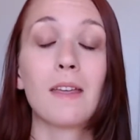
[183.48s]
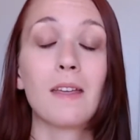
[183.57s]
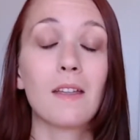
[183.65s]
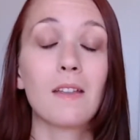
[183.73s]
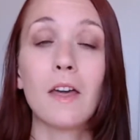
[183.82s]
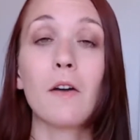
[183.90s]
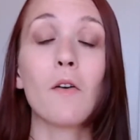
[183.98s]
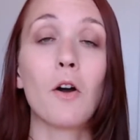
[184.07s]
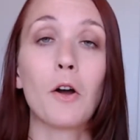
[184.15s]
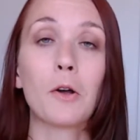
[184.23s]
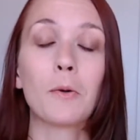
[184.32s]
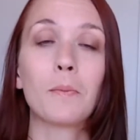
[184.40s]
There
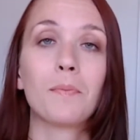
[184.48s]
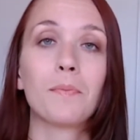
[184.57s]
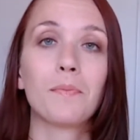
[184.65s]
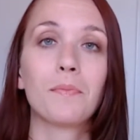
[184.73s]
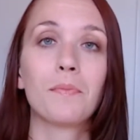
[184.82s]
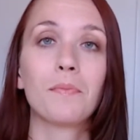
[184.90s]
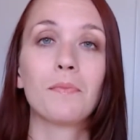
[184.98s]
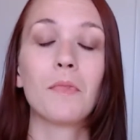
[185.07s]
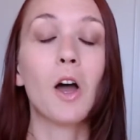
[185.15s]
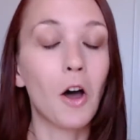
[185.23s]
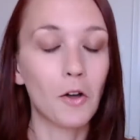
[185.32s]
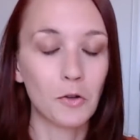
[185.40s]
are
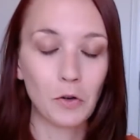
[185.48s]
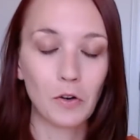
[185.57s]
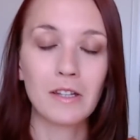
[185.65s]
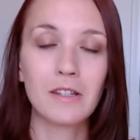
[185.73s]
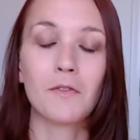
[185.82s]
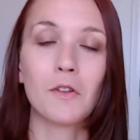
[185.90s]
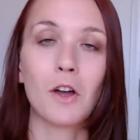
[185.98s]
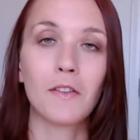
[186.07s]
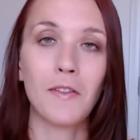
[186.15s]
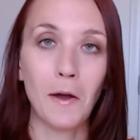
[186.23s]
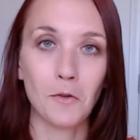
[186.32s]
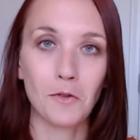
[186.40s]
hundreds, if not
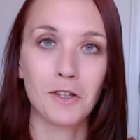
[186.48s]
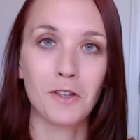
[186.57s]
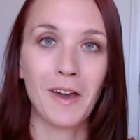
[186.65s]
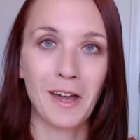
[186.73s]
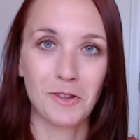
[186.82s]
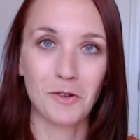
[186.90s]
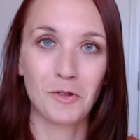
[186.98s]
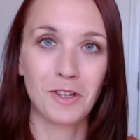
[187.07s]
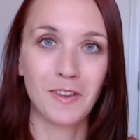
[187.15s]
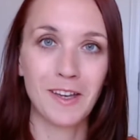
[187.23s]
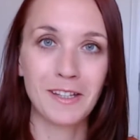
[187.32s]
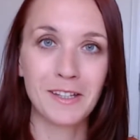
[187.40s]
thousands, of answers to
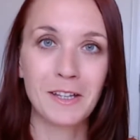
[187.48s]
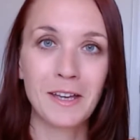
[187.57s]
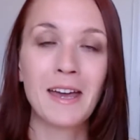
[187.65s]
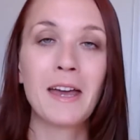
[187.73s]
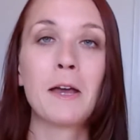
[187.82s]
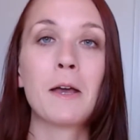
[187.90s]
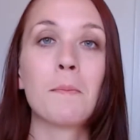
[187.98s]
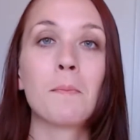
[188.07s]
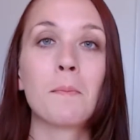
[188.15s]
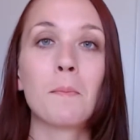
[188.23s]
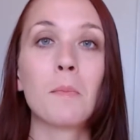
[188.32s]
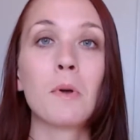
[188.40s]
this,
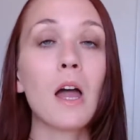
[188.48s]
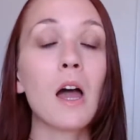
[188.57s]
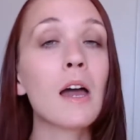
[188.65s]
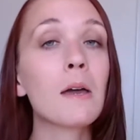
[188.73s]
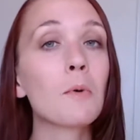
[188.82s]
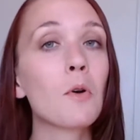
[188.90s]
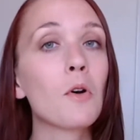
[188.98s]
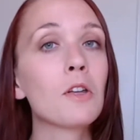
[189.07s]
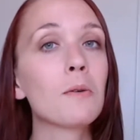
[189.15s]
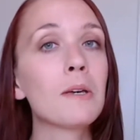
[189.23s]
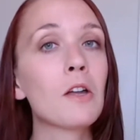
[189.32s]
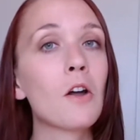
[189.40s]
but I am going to
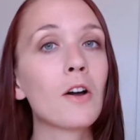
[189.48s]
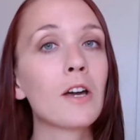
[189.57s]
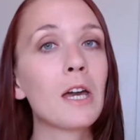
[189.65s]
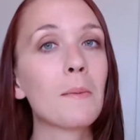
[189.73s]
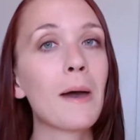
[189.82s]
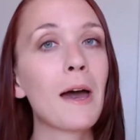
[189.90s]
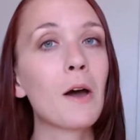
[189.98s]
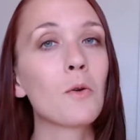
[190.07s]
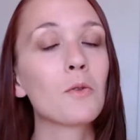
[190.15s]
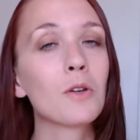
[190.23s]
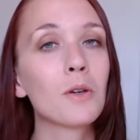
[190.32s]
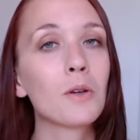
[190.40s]
be talking
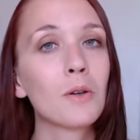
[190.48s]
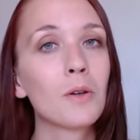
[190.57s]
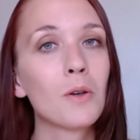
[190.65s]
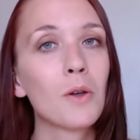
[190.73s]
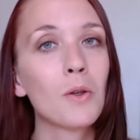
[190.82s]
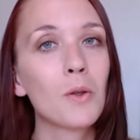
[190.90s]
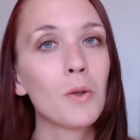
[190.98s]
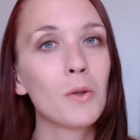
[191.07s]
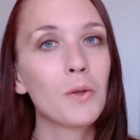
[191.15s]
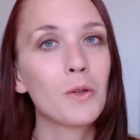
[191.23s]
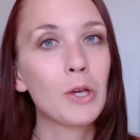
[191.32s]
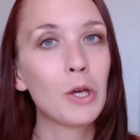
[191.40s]
about
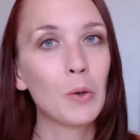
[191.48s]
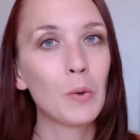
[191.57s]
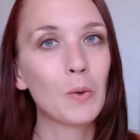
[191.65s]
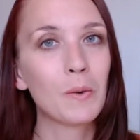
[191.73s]
two.